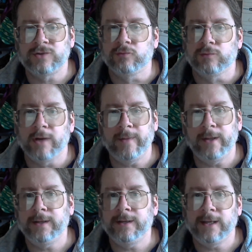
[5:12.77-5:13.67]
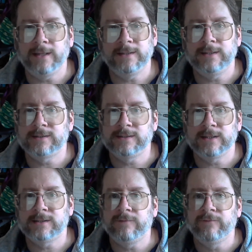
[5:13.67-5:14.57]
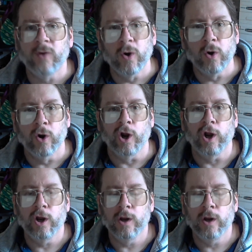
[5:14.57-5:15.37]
drubbing in 1964.